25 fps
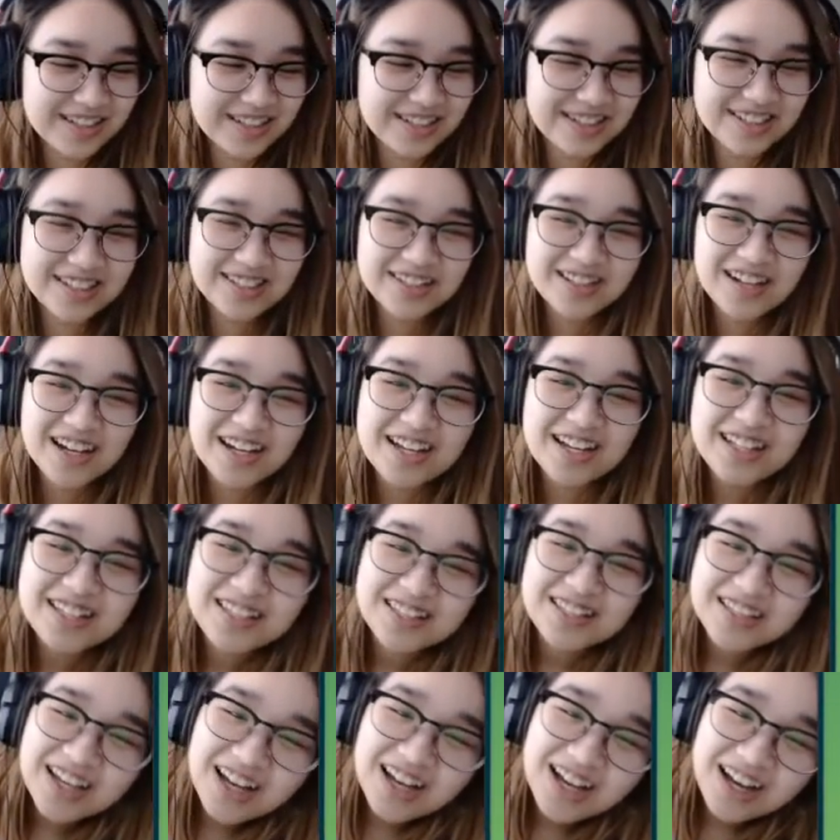Congrats.
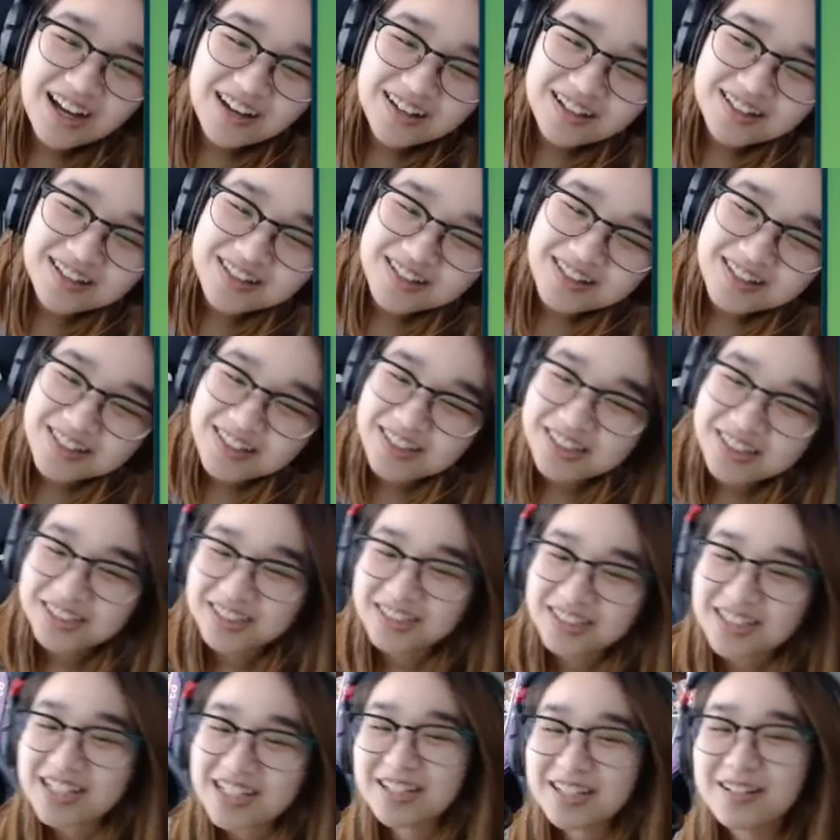Yeah, honestly, our
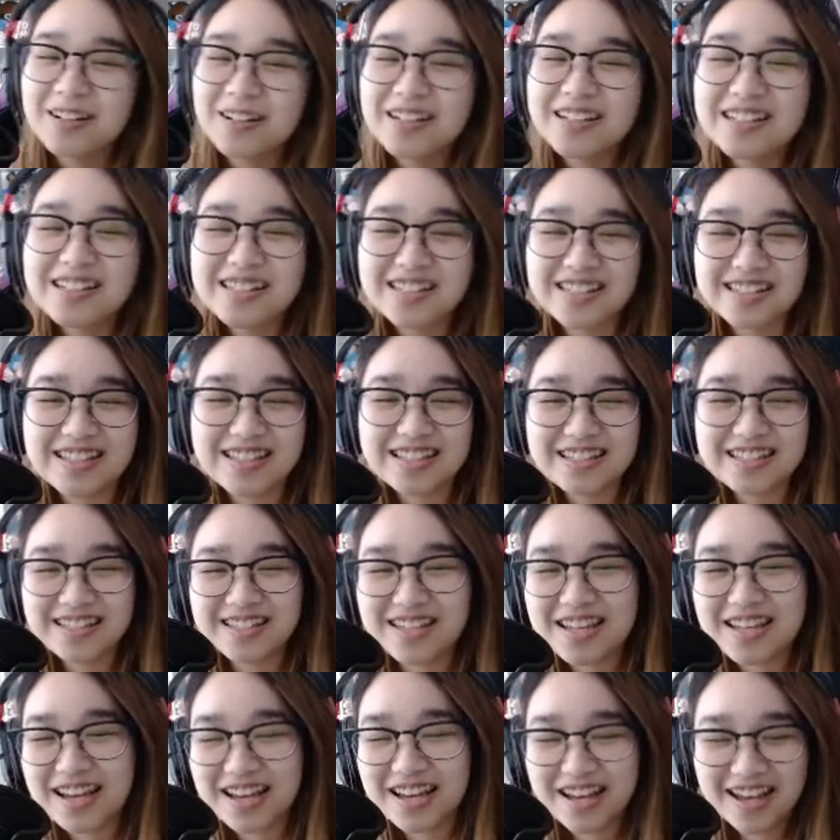luck. What is this?
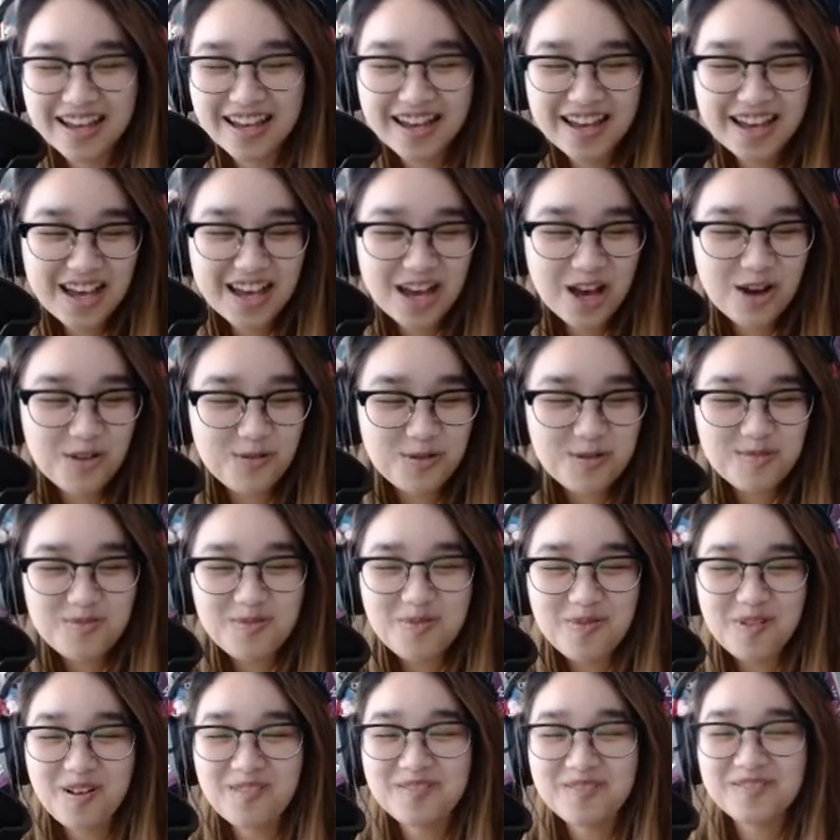Okay, we're
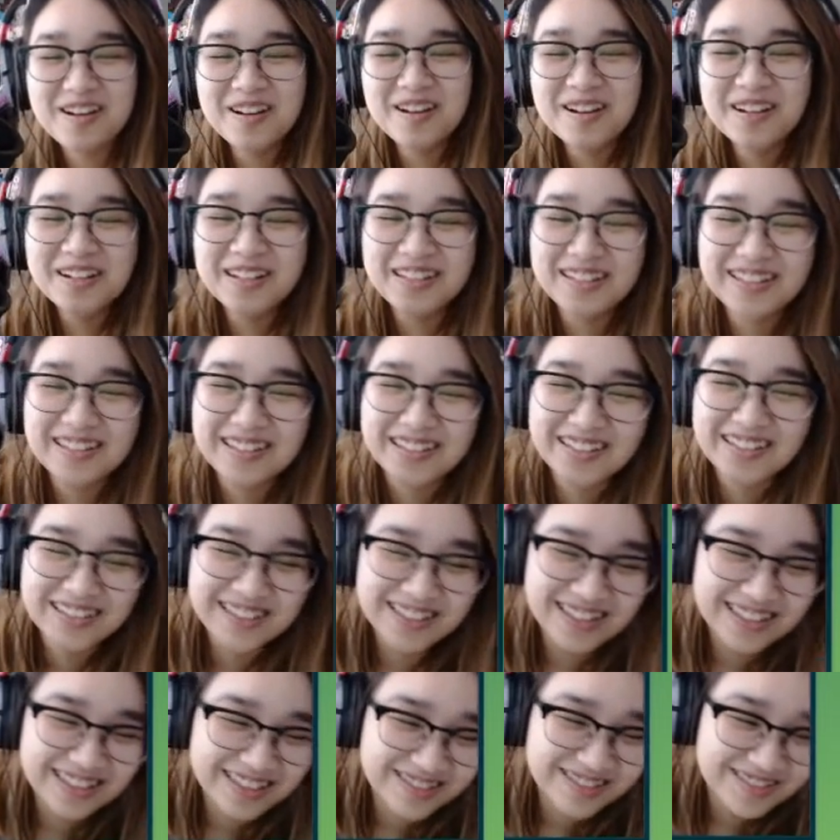pop.
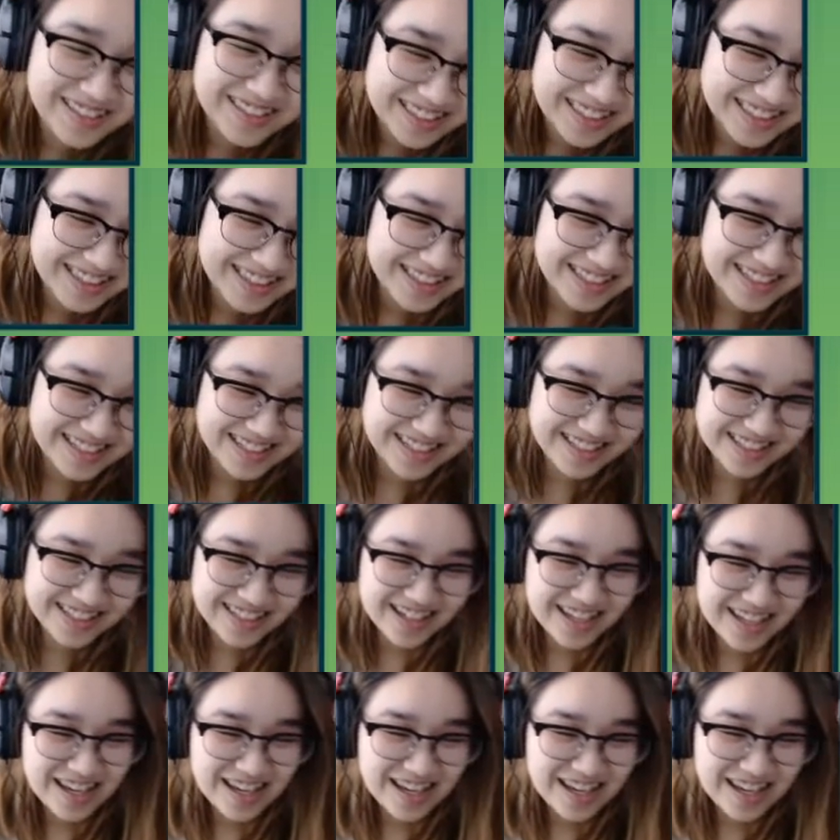What is this?